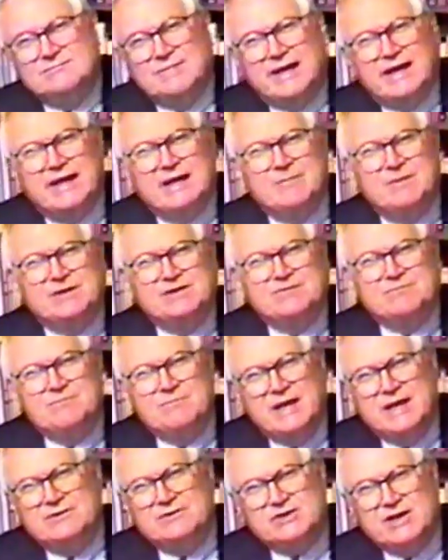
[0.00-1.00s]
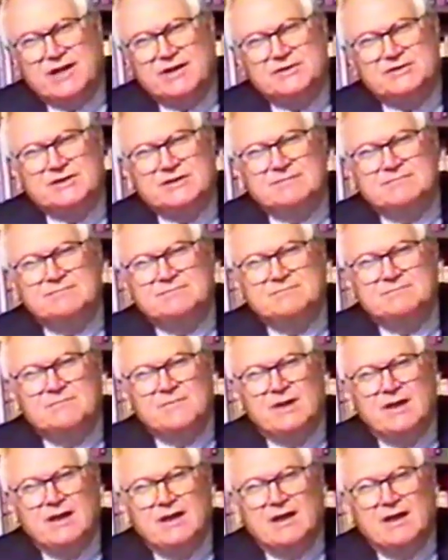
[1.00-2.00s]
my name is Ben Johnson.
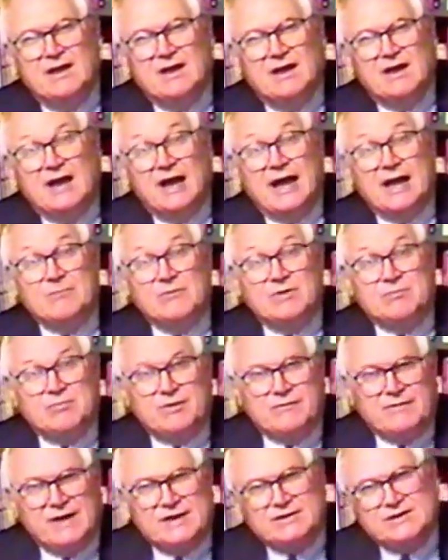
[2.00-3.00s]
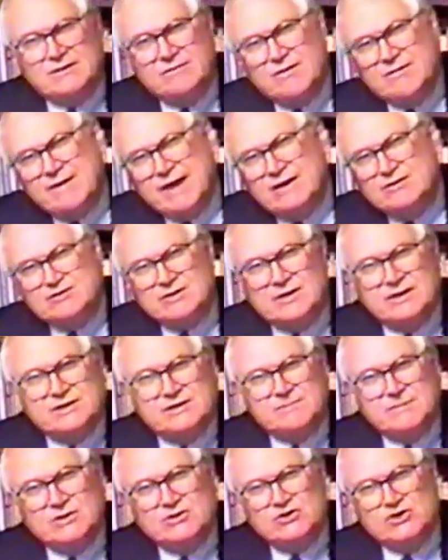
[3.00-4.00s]
I am the professor of
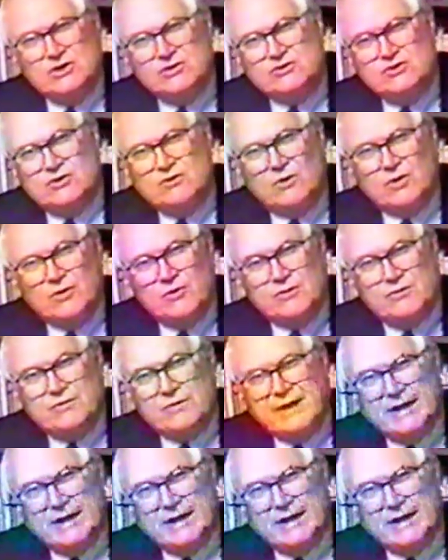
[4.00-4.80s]
evangelism and church growth